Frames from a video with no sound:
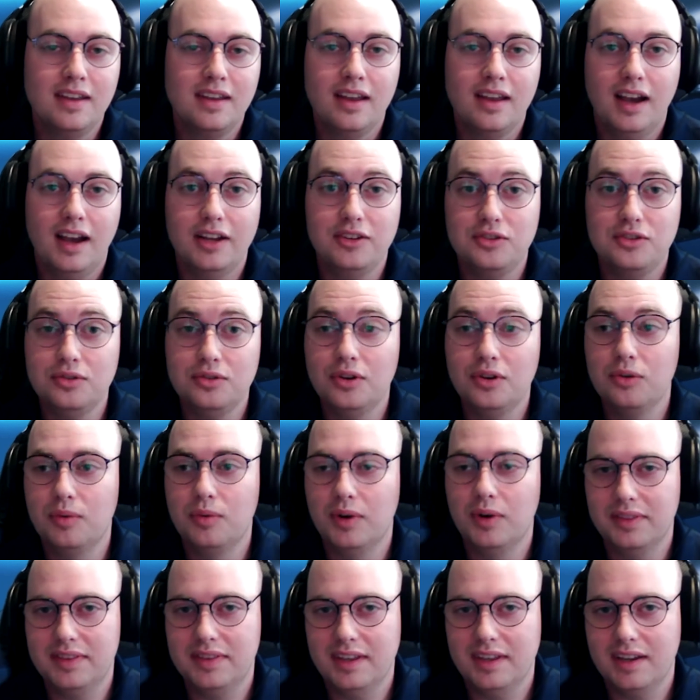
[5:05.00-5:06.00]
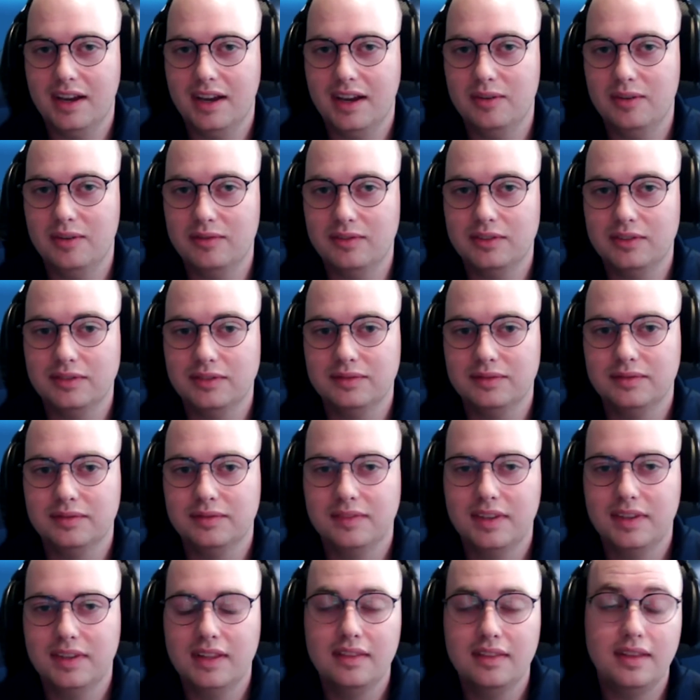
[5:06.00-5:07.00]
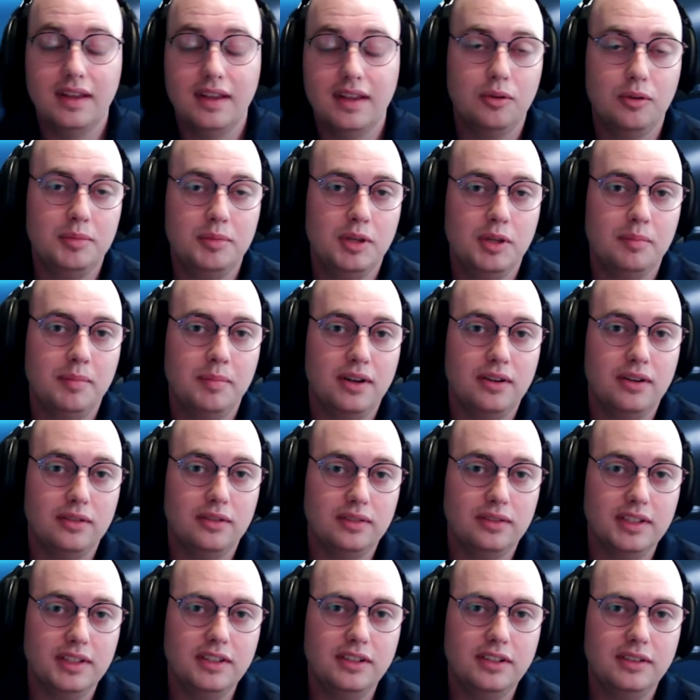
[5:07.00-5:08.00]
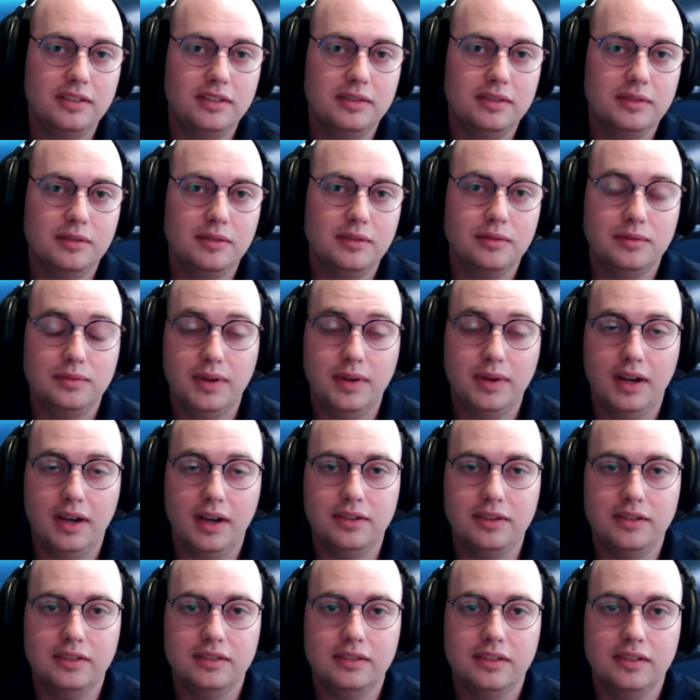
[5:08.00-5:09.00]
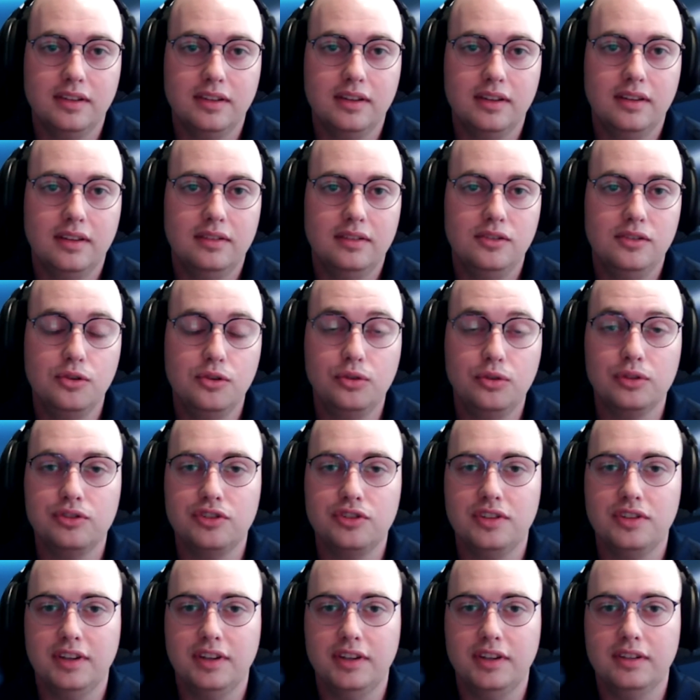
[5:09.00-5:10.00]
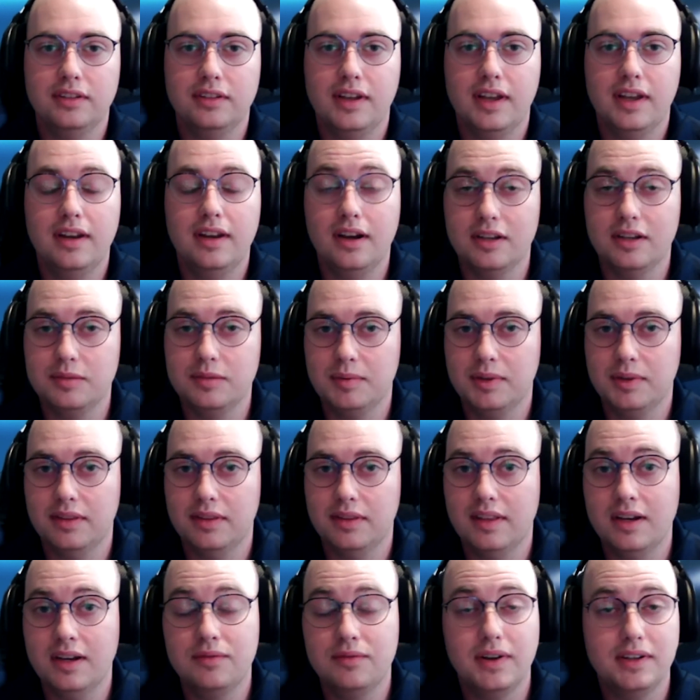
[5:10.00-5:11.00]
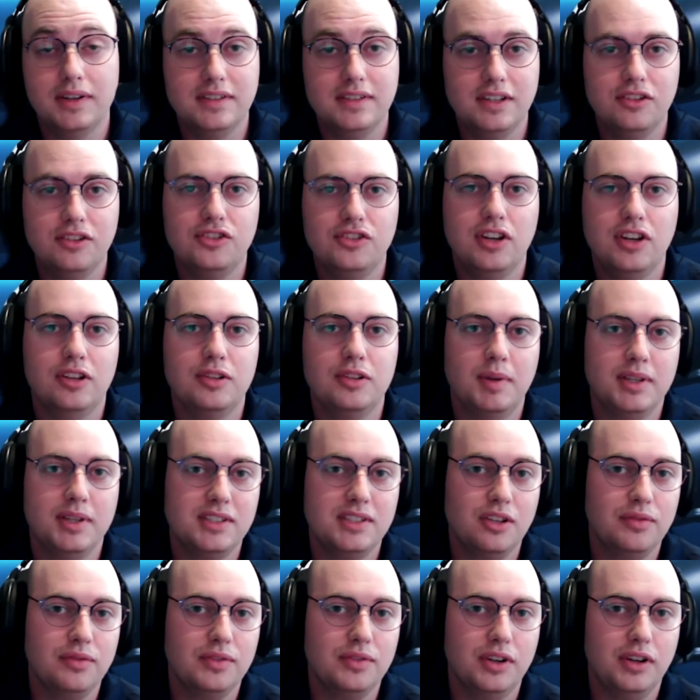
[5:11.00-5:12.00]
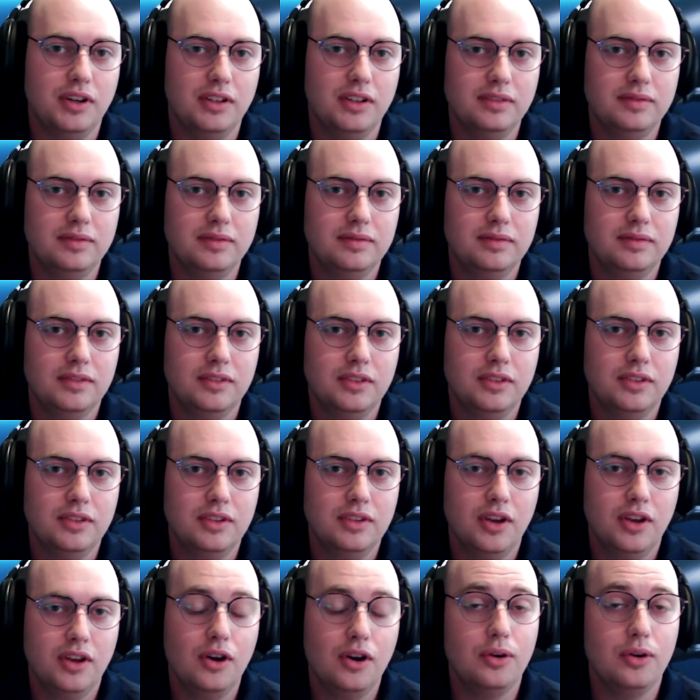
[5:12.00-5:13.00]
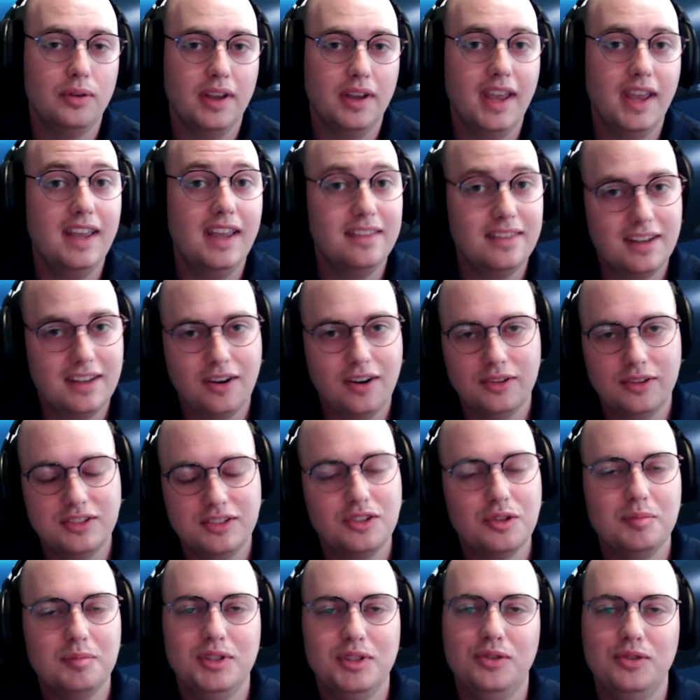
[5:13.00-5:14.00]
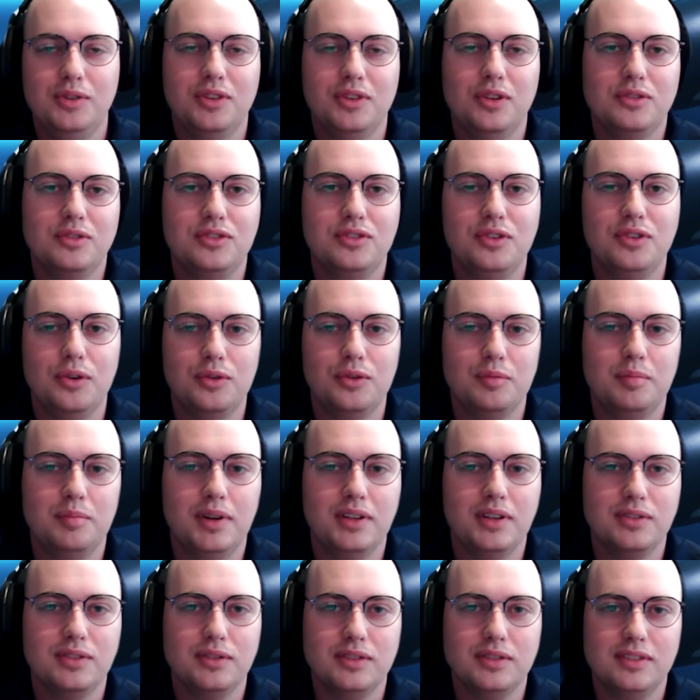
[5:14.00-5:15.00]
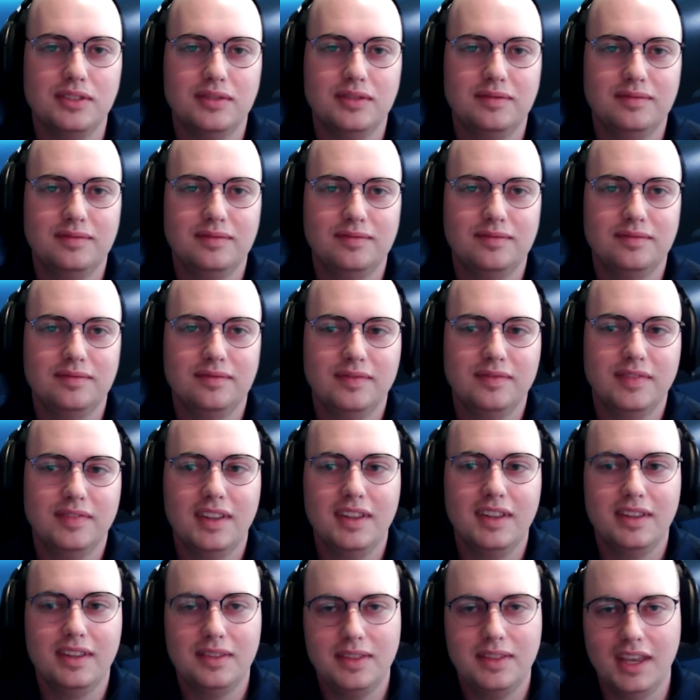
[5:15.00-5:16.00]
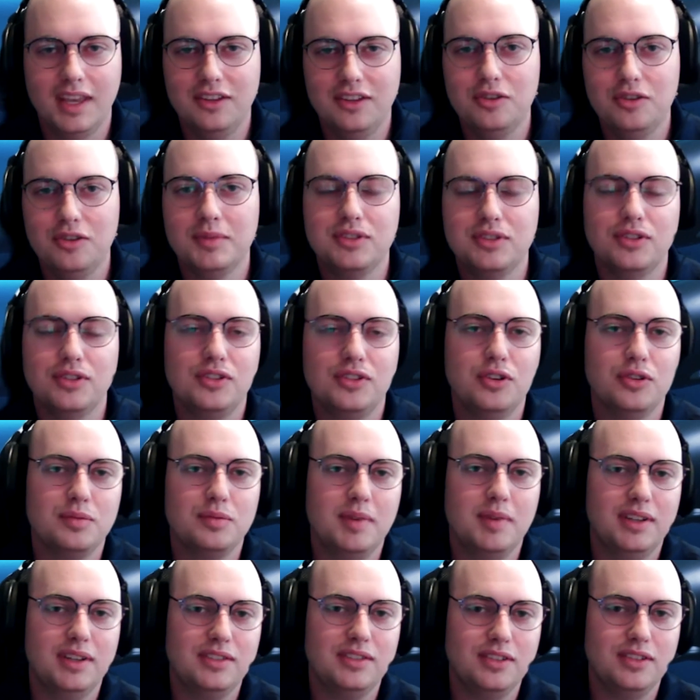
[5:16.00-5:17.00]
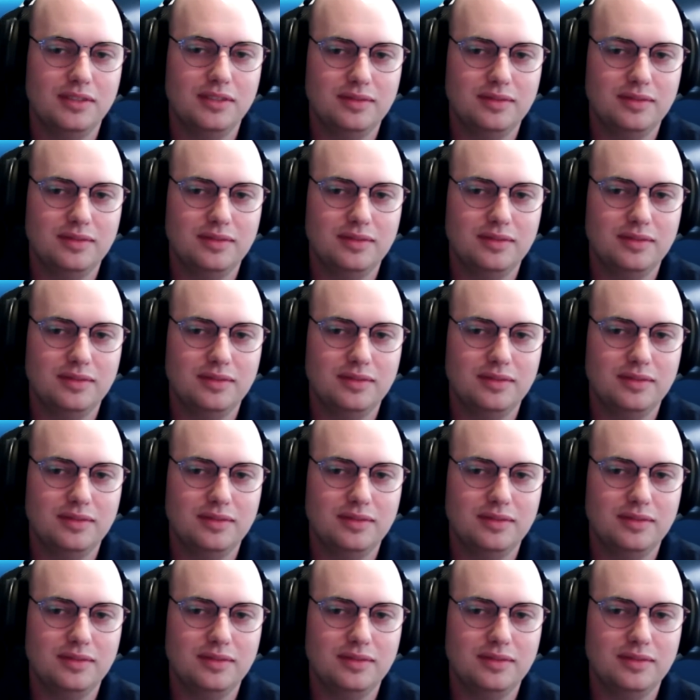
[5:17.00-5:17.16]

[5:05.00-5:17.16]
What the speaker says: I do know one thing, however, that I will be a better leader, father, nuclear engineer, and husband than if I didn't challenge myself at all. Oh, and that I'll still be doing those Sudoku puzzles. Thank you, Mr. Toastmaster.